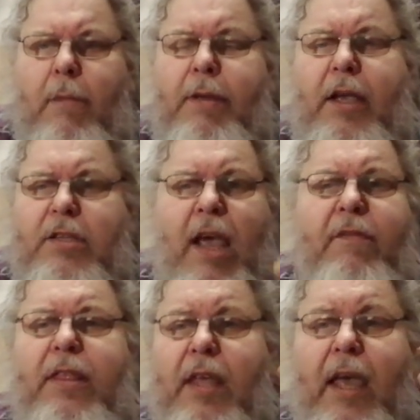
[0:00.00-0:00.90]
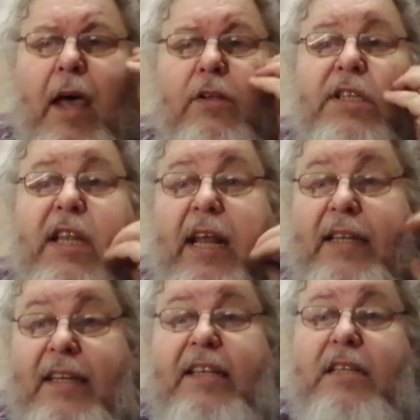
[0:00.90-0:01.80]
Because everything else that I
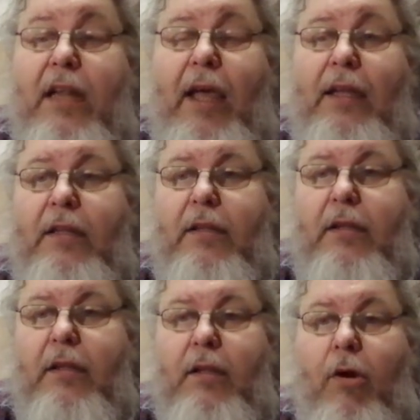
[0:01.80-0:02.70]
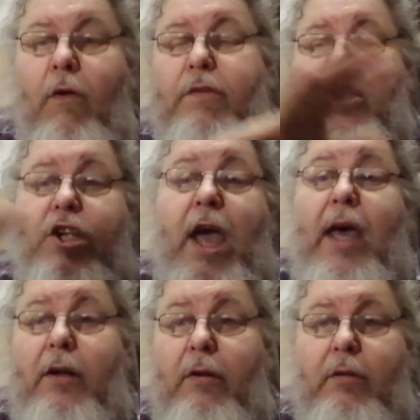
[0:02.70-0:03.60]
disliked
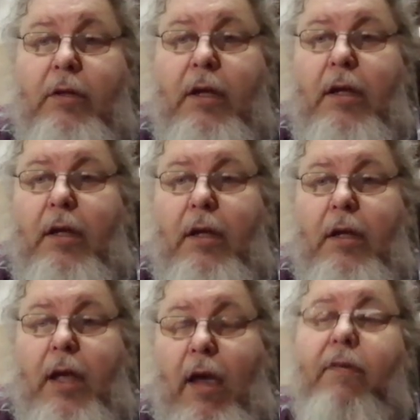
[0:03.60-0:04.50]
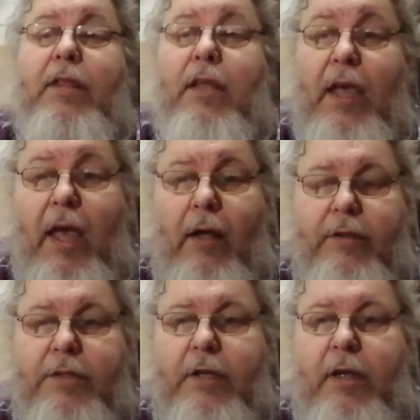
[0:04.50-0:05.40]
overshadowed everything
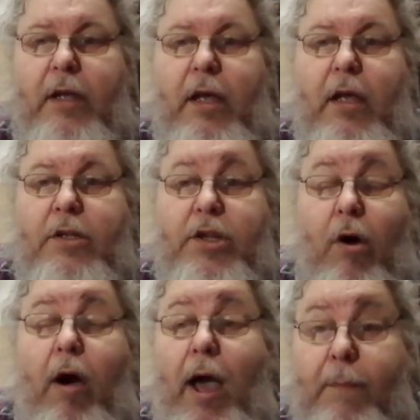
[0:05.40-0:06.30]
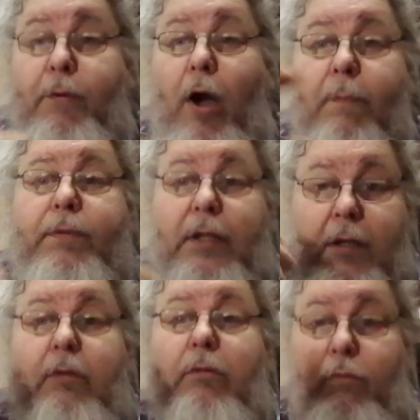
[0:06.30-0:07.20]
else. So I
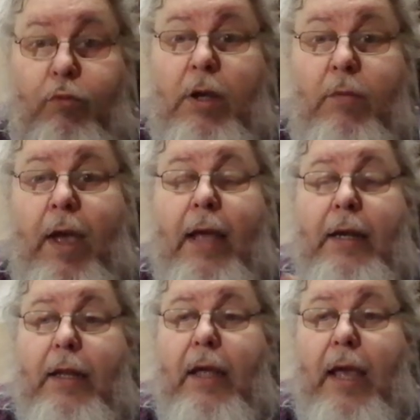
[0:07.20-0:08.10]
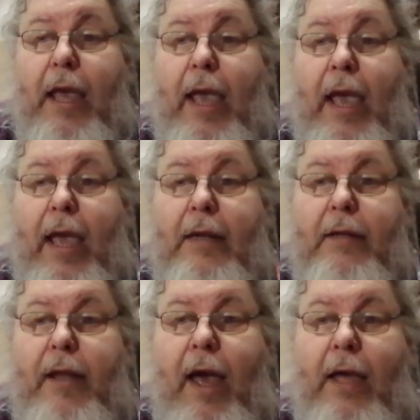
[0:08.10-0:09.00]
promptly reread it
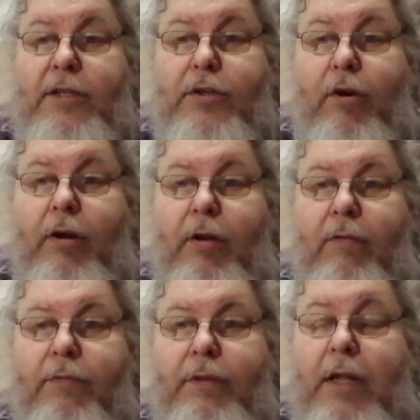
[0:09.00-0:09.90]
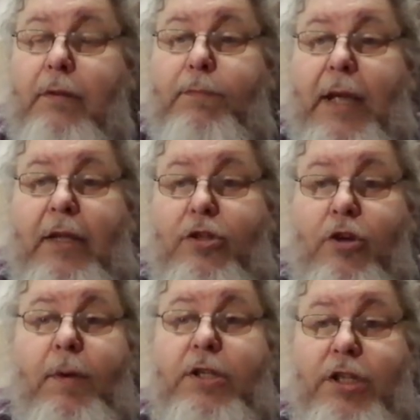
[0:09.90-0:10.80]
and I sort of didn't pay
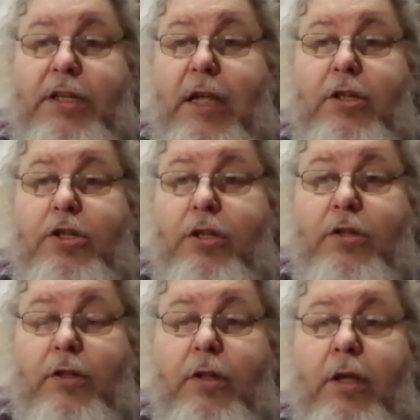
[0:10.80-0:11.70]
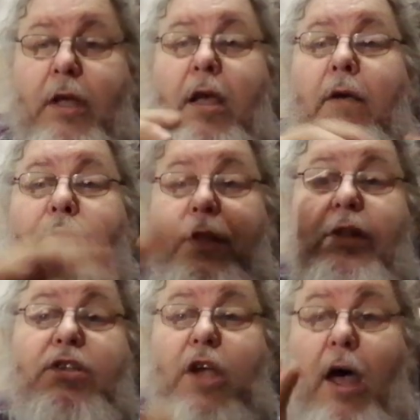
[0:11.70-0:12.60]
too much attention to the
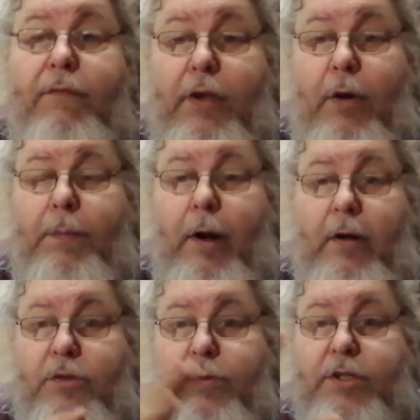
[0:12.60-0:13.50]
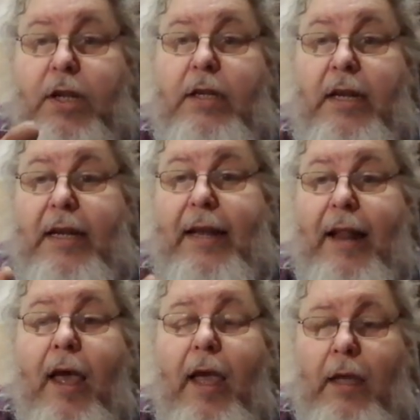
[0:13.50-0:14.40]
philosophical parts, which I didn't
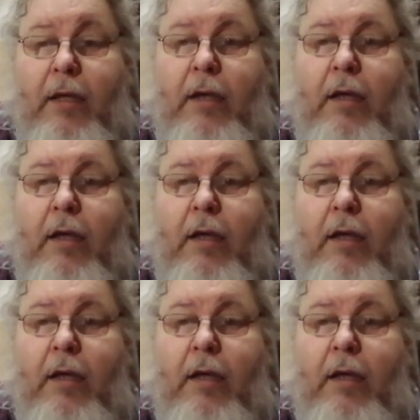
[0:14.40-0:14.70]
like.